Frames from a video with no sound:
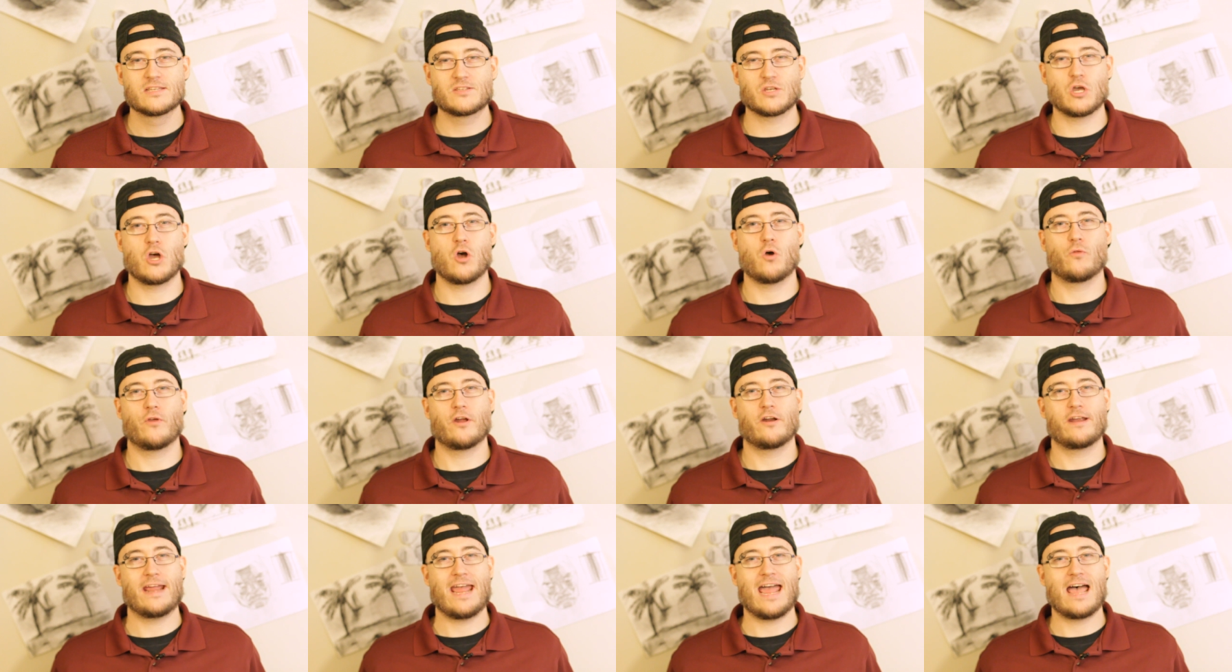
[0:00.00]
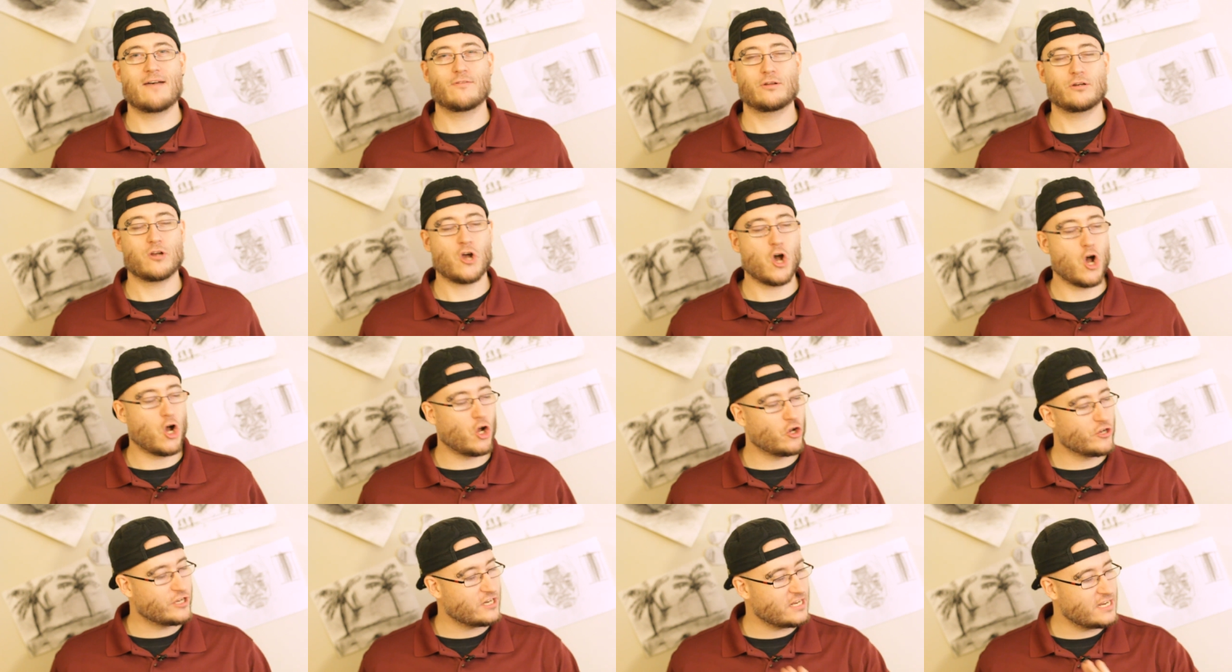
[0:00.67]
So there you have it.
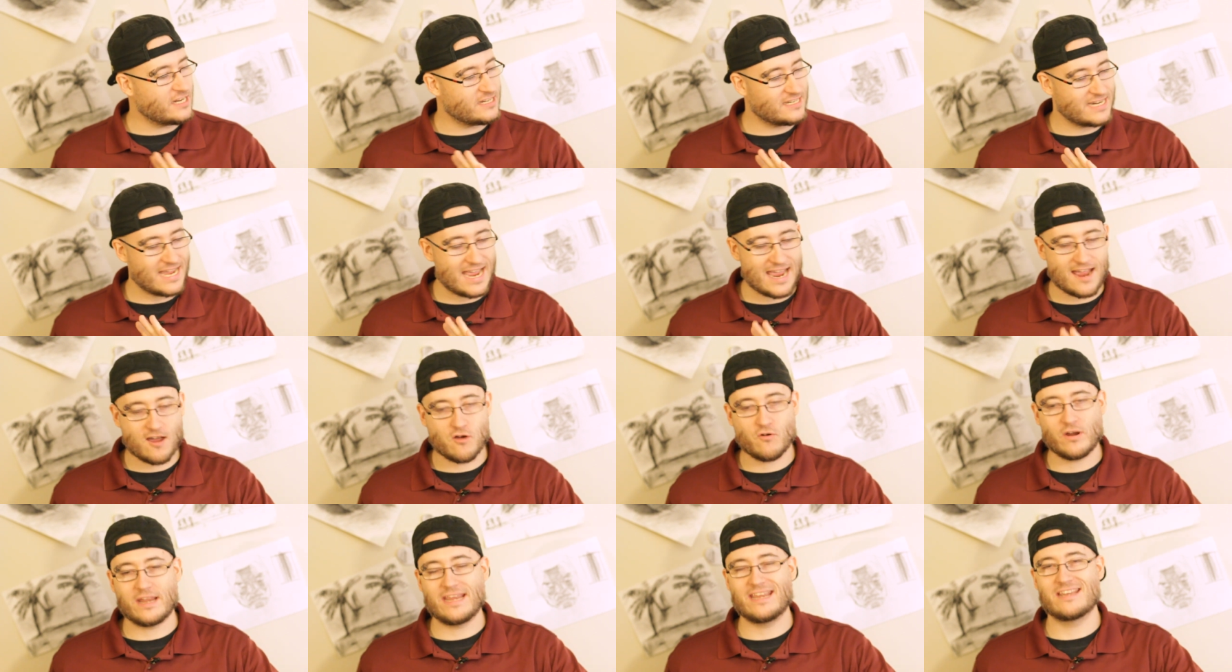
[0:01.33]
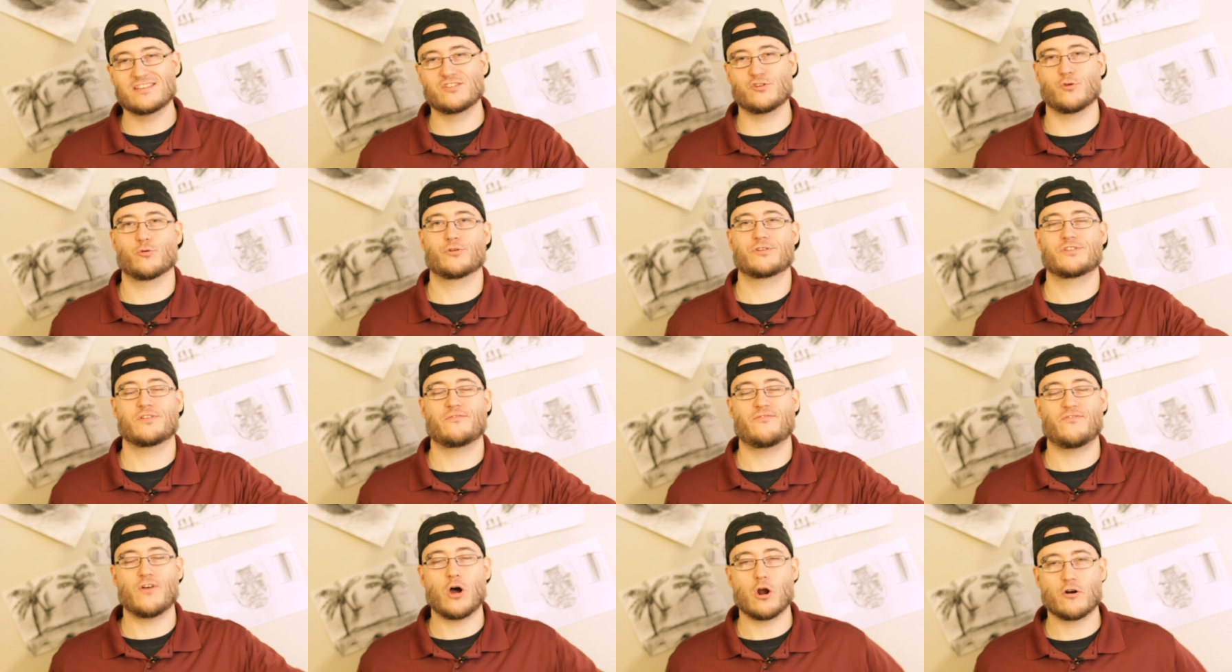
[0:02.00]
All you need now is your
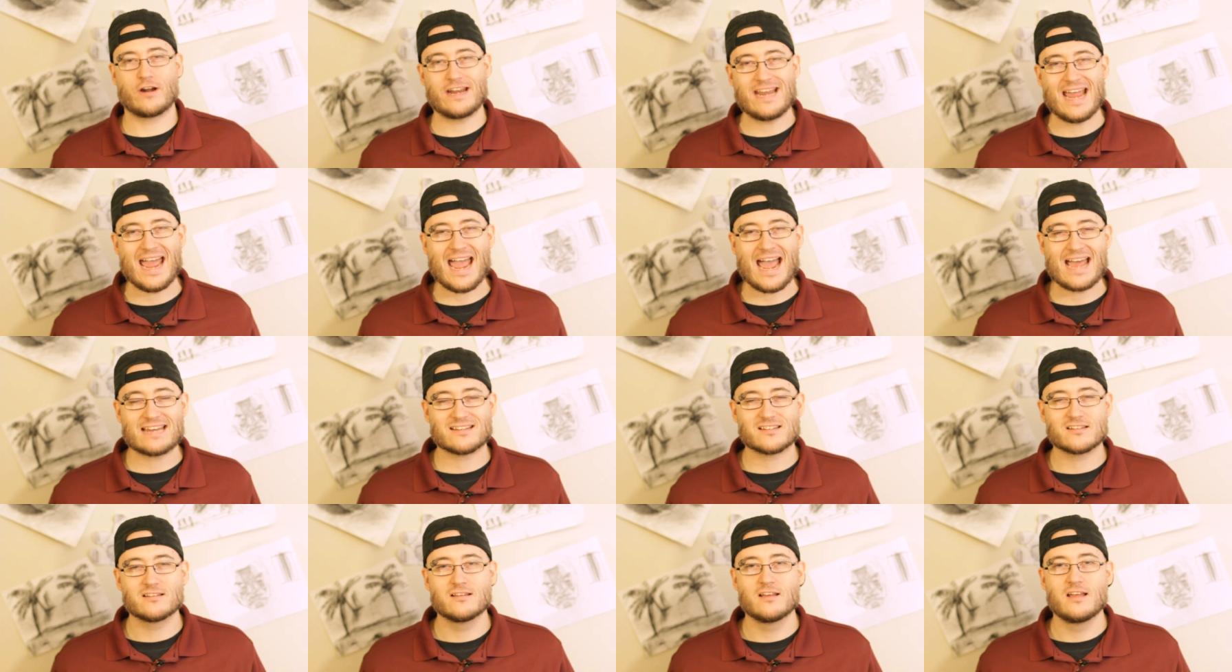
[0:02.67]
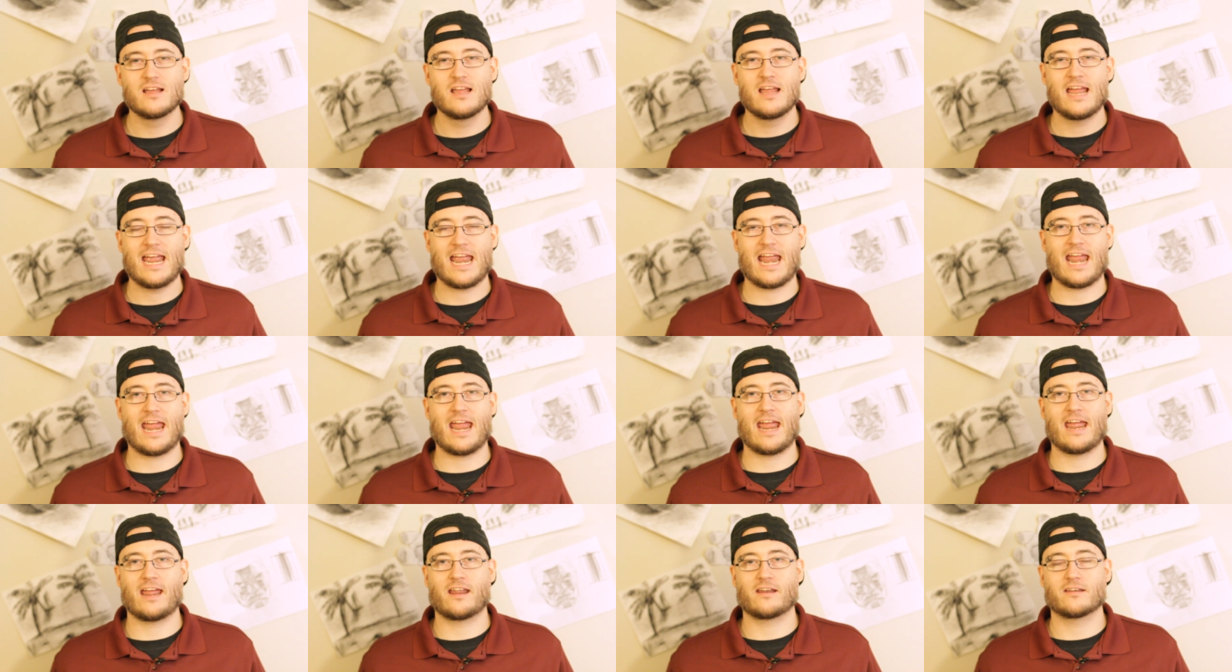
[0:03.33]
safari hat
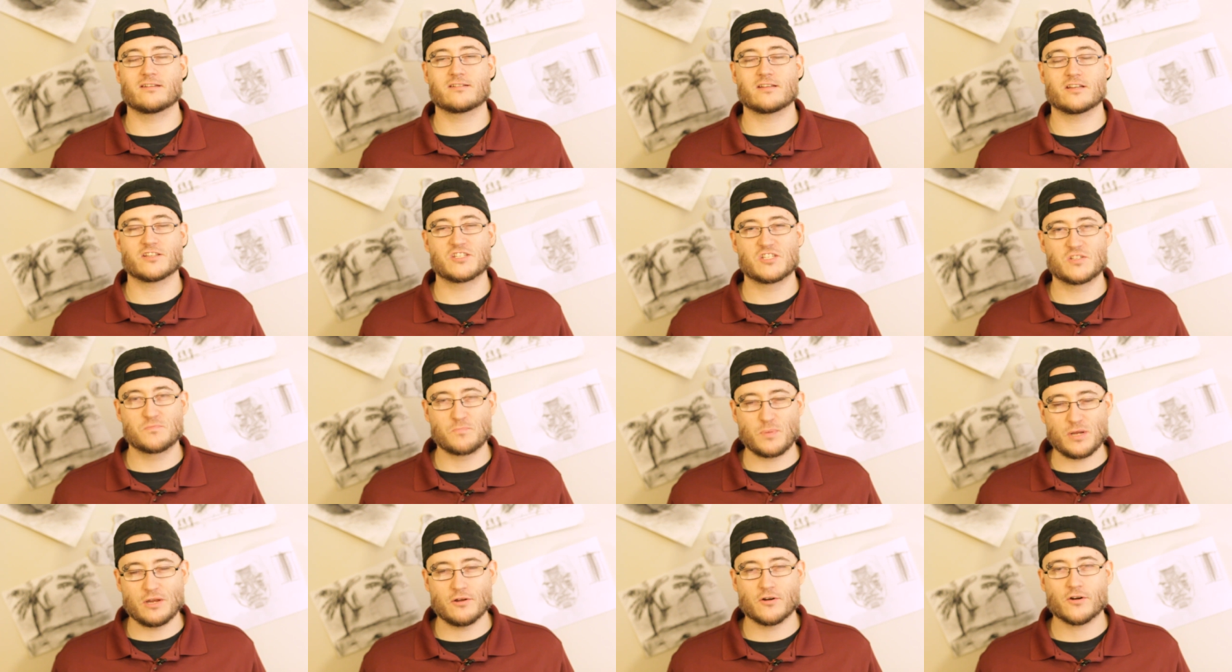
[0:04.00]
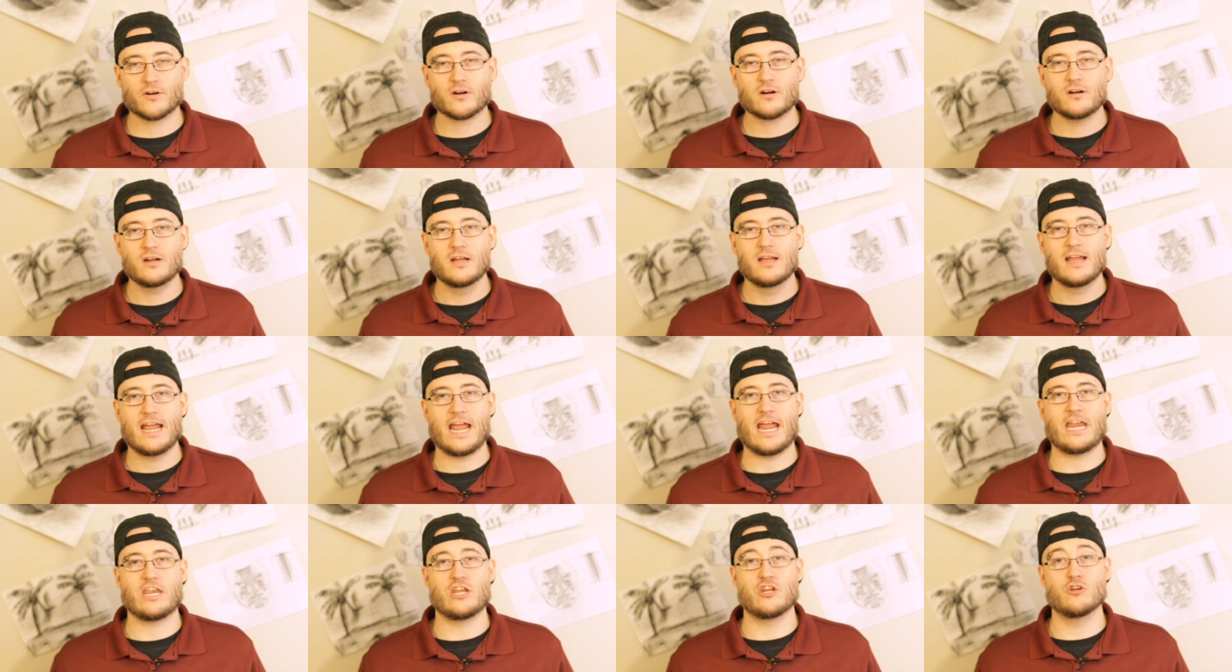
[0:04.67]
and a spear,
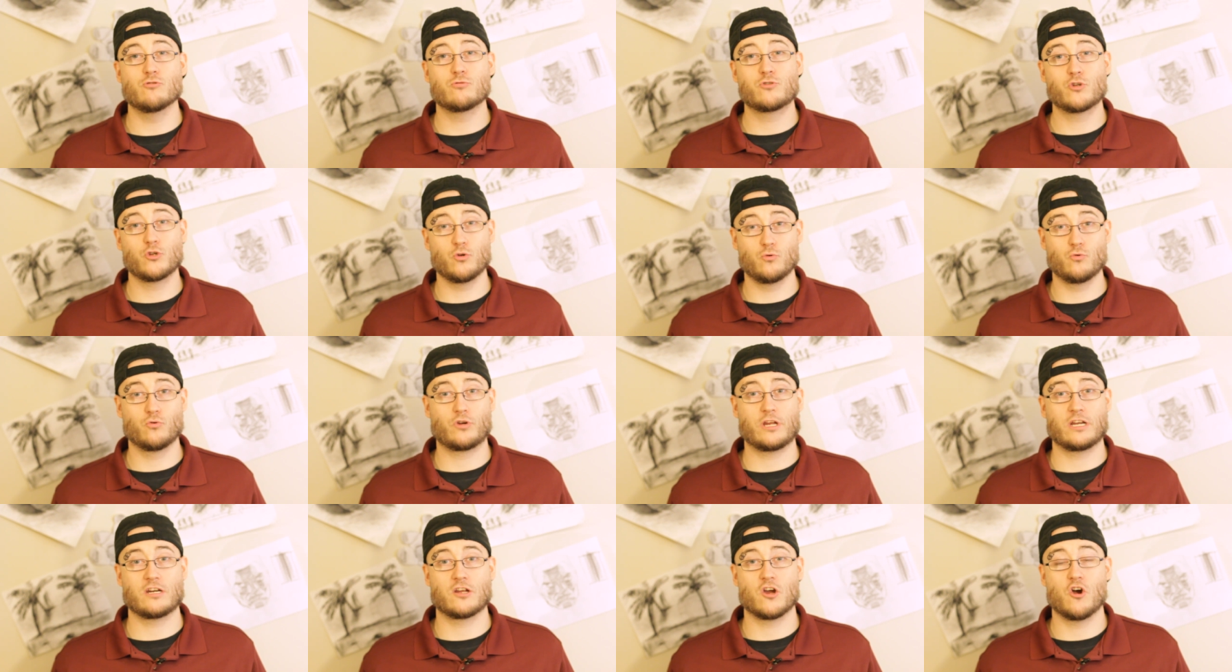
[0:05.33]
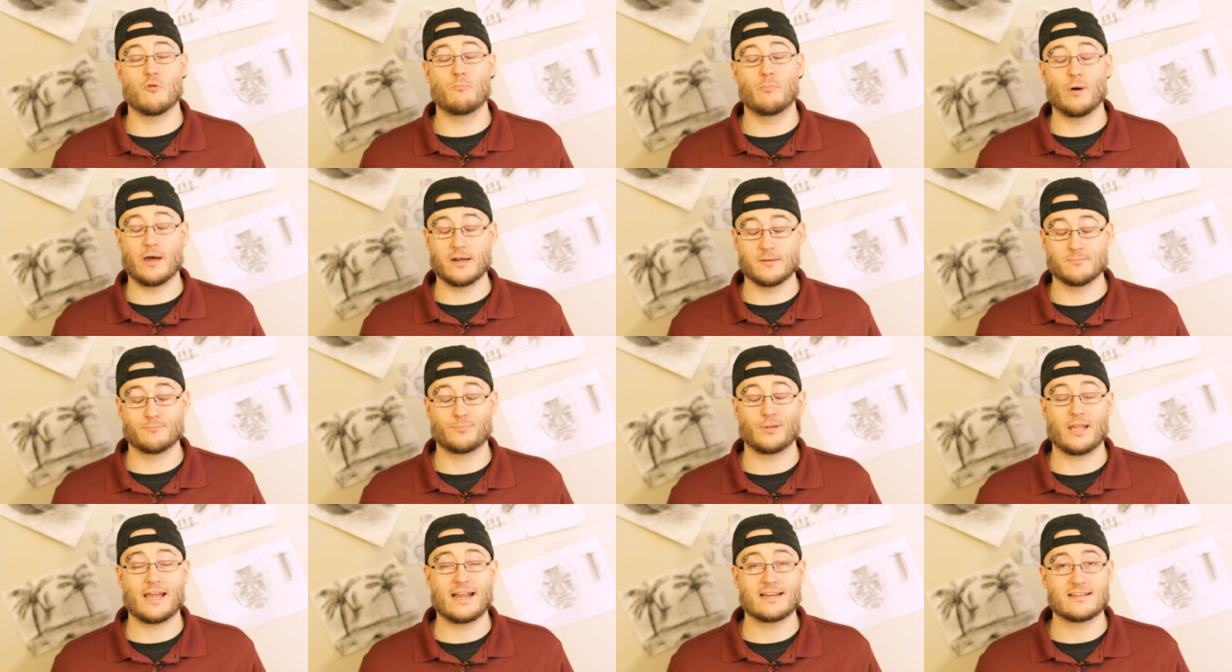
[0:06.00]
and you too can go
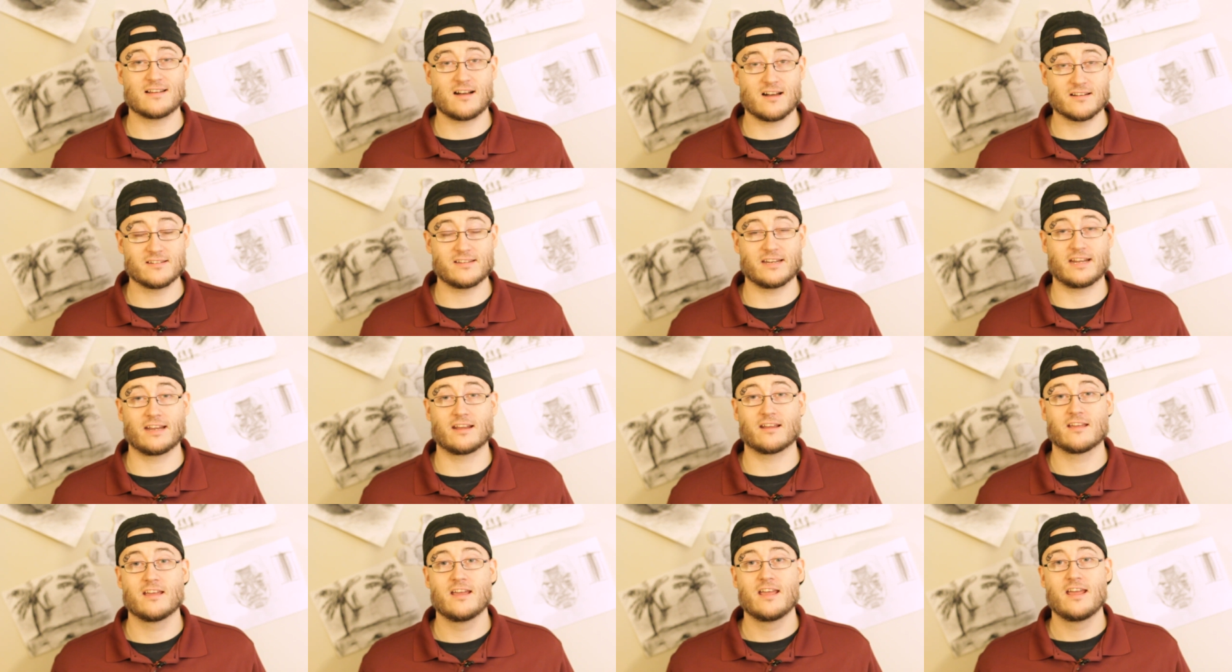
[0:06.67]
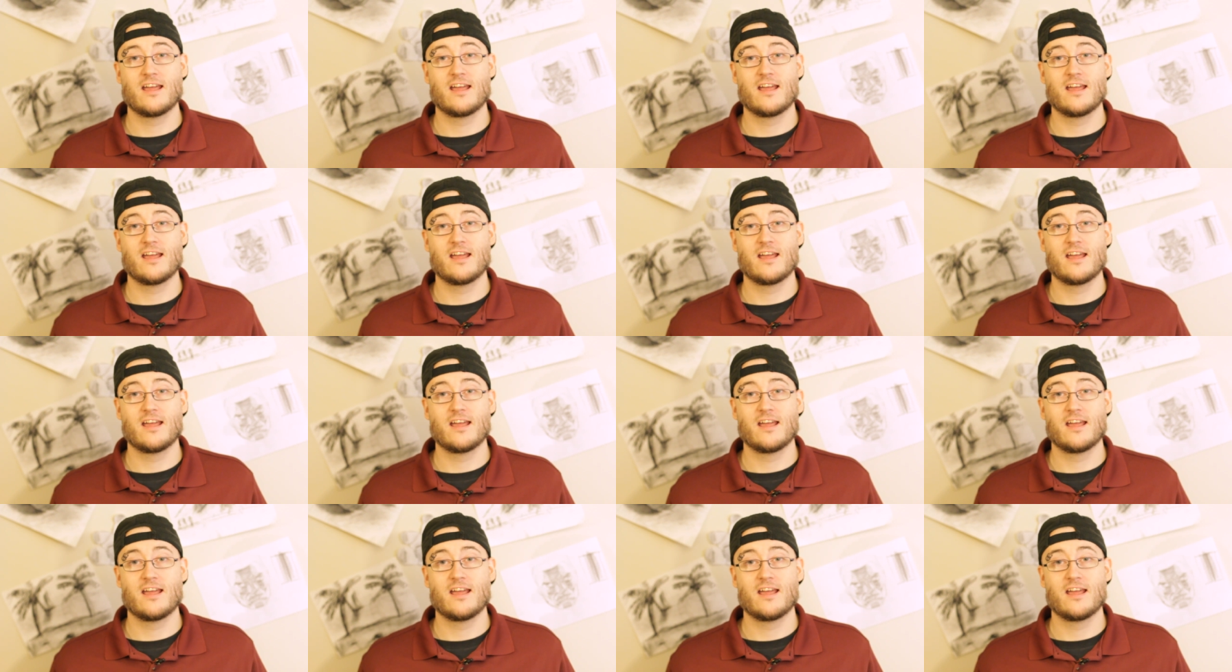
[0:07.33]
button plant hunting.